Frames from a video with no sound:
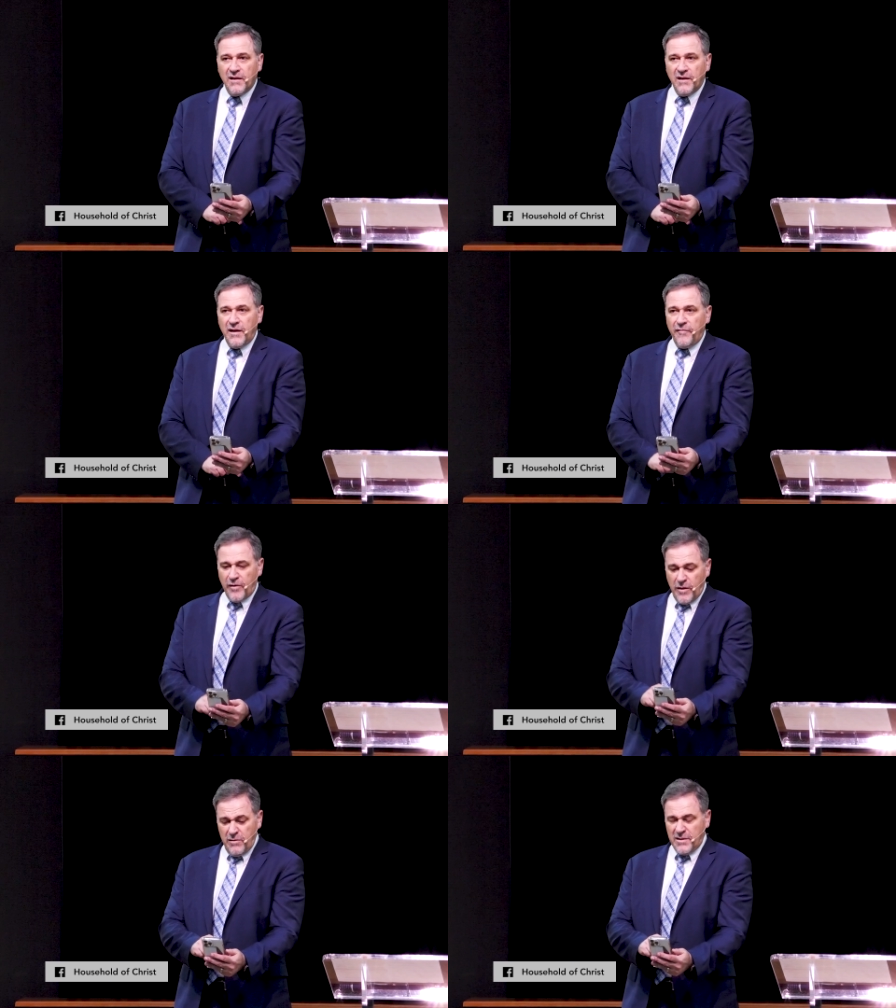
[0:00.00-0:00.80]
And if you
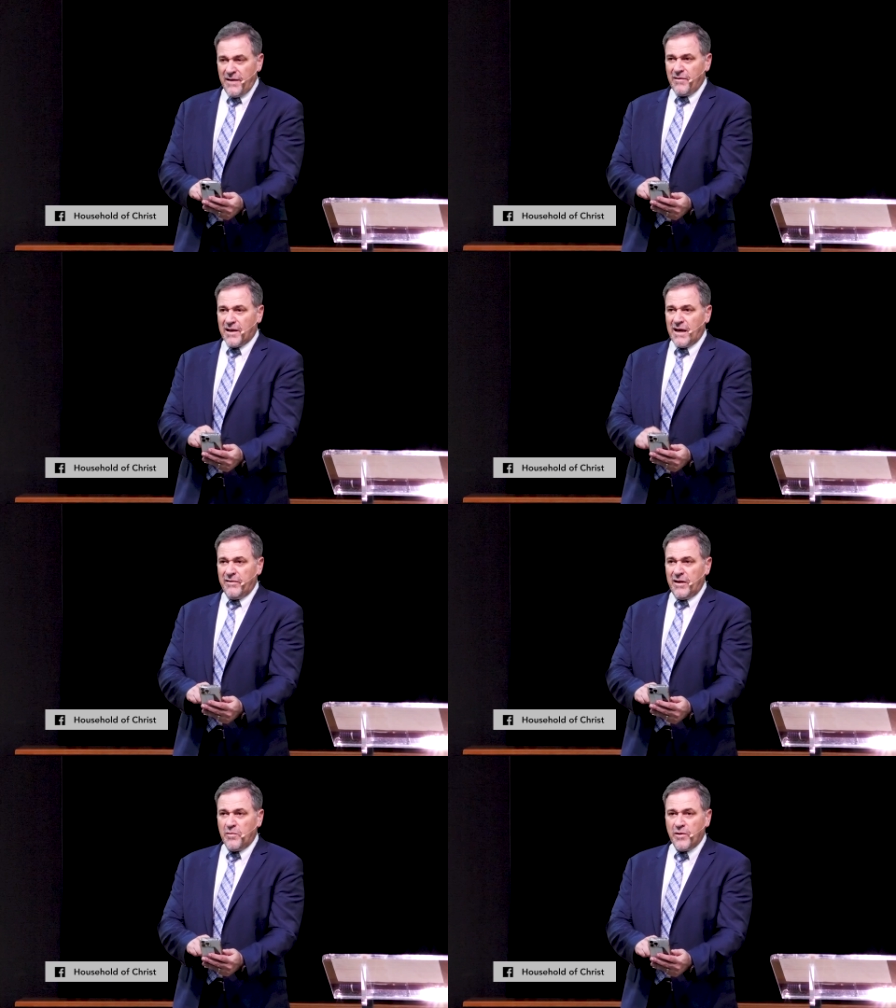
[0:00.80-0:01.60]
don't have a
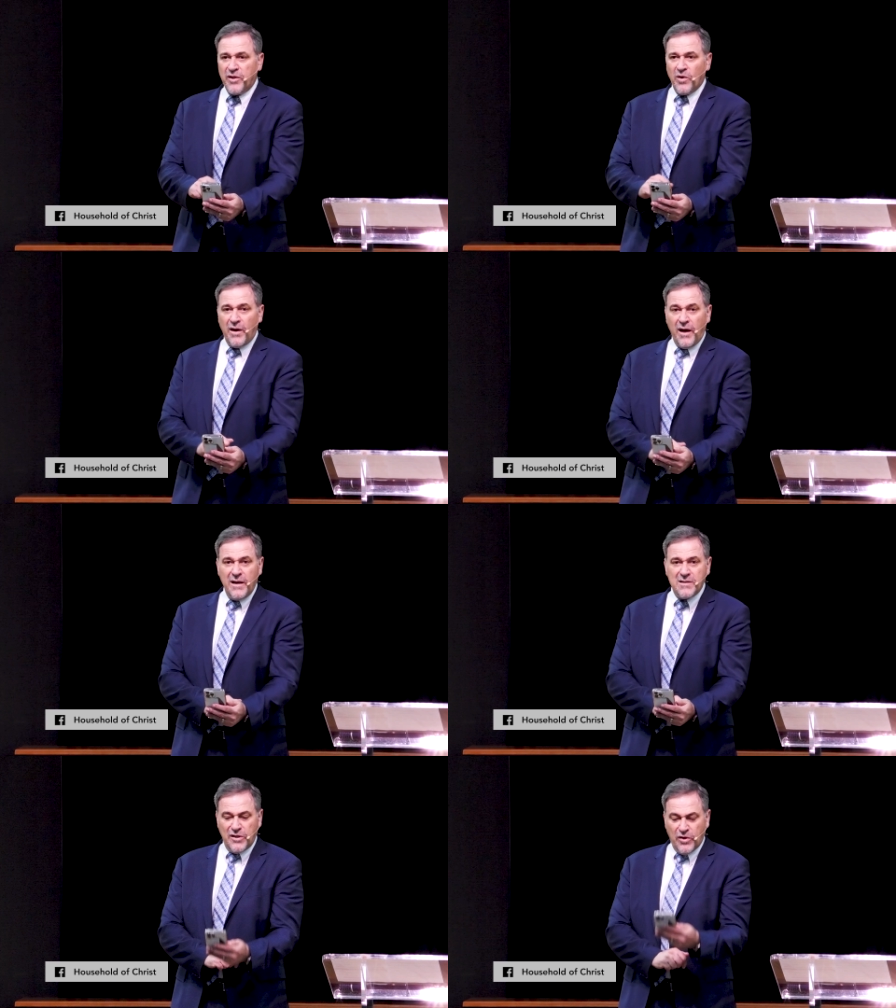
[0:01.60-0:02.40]
covenant with your
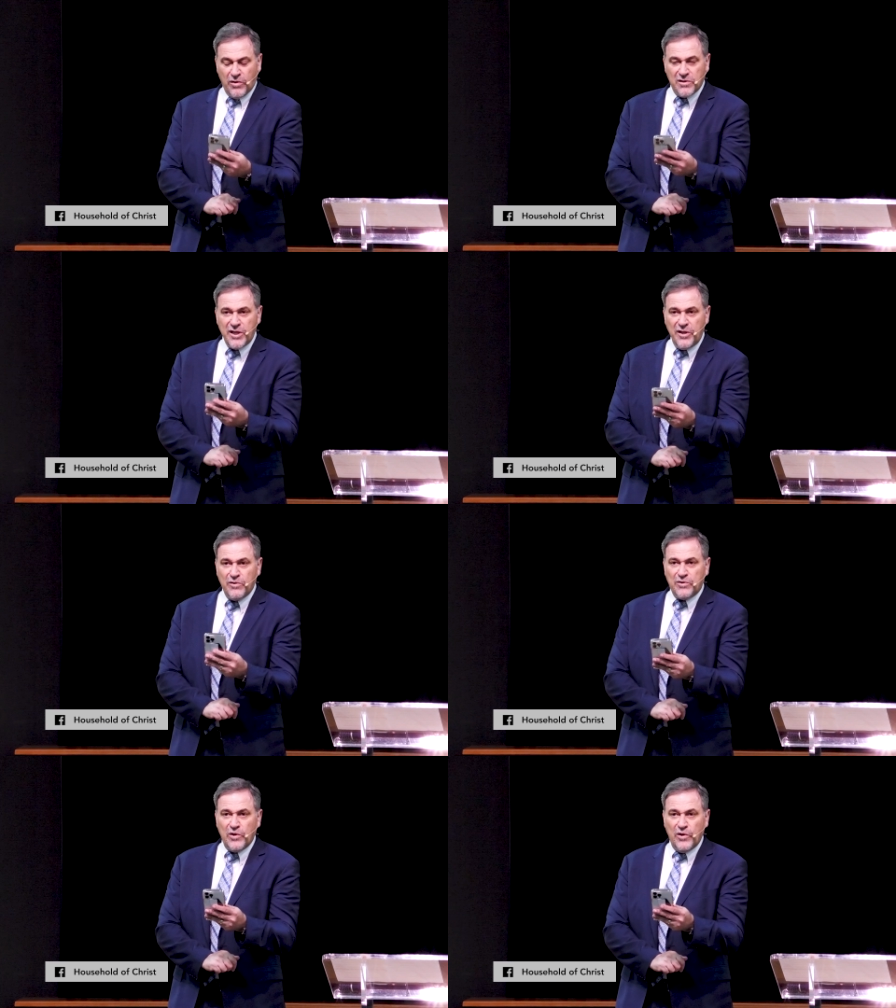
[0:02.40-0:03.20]
eyes and you continue
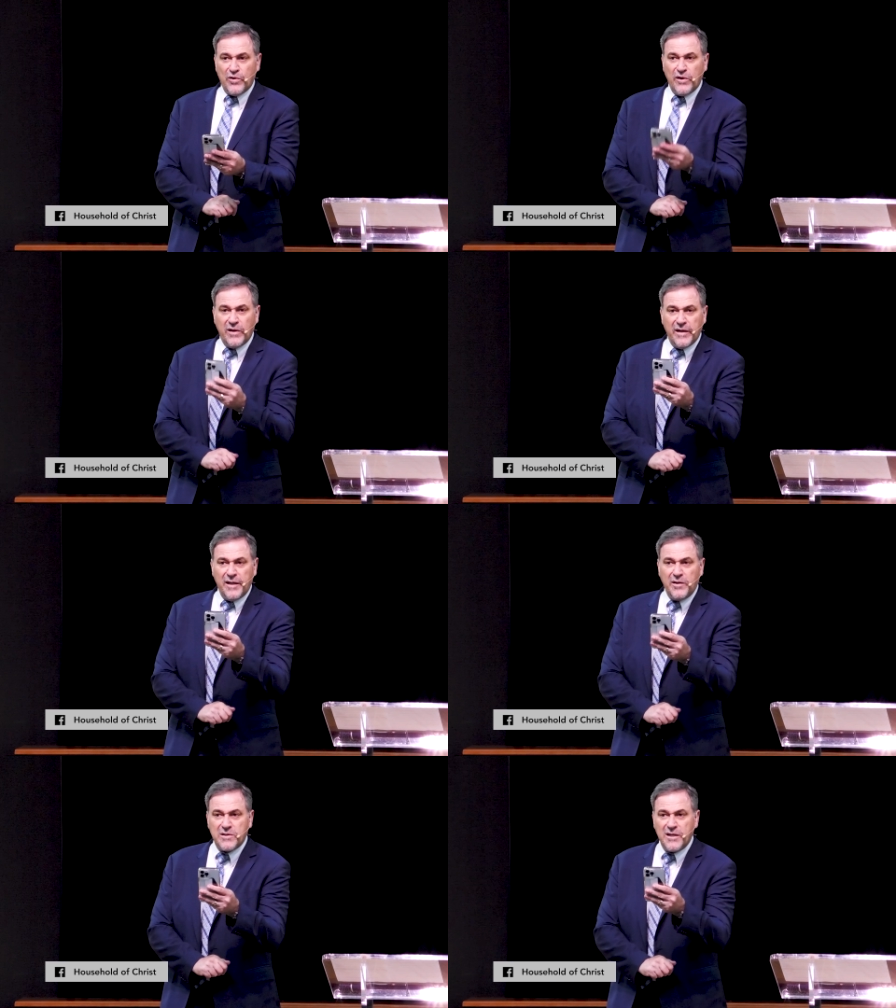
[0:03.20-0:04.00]
to look, you can
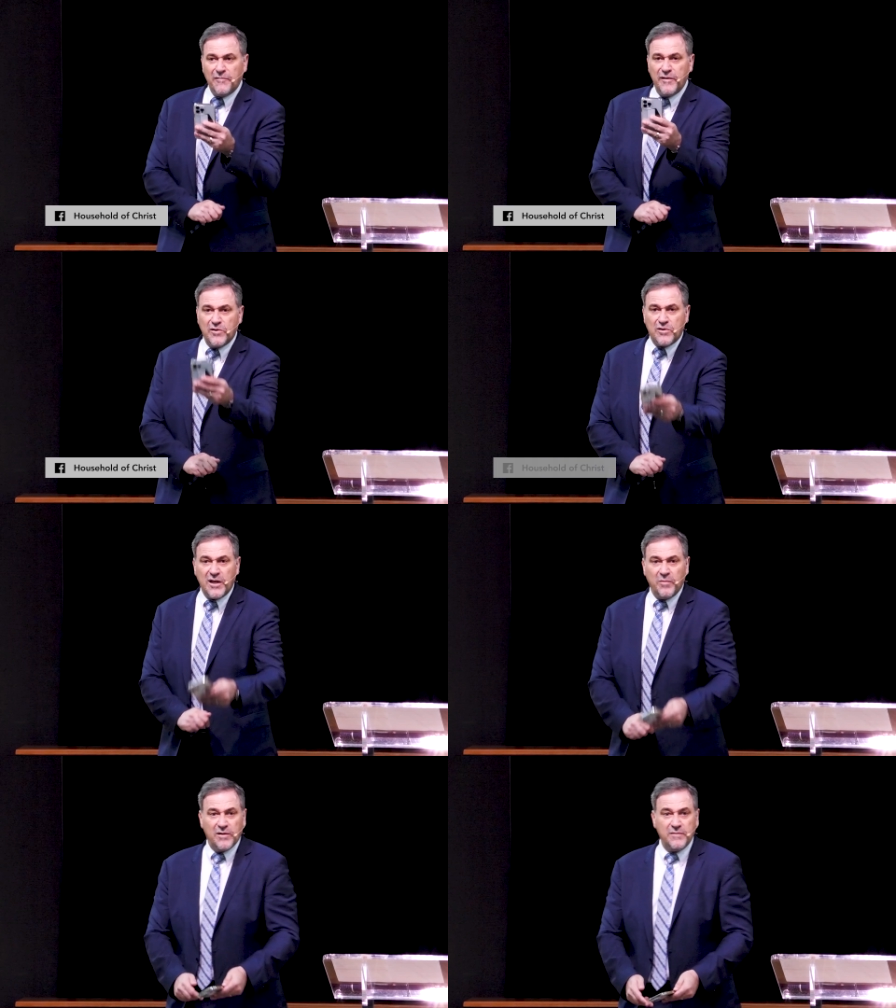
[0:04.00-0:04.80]
get yourself into
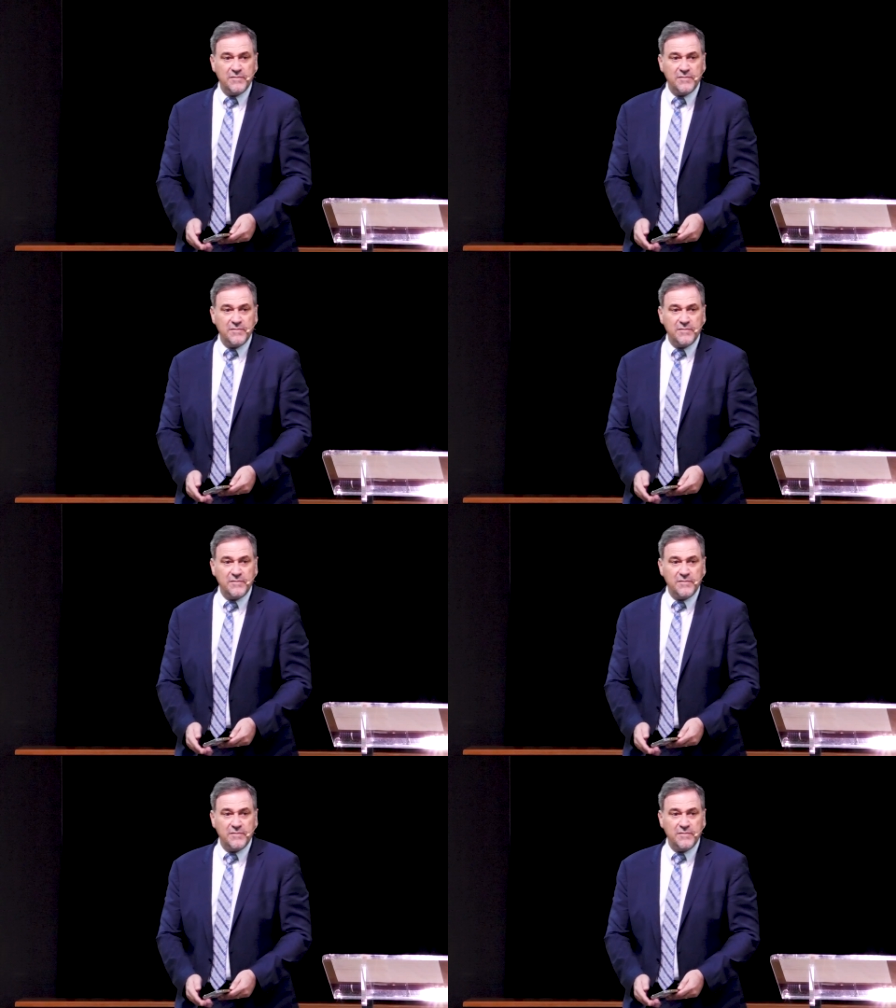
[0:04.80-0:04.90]
trouble.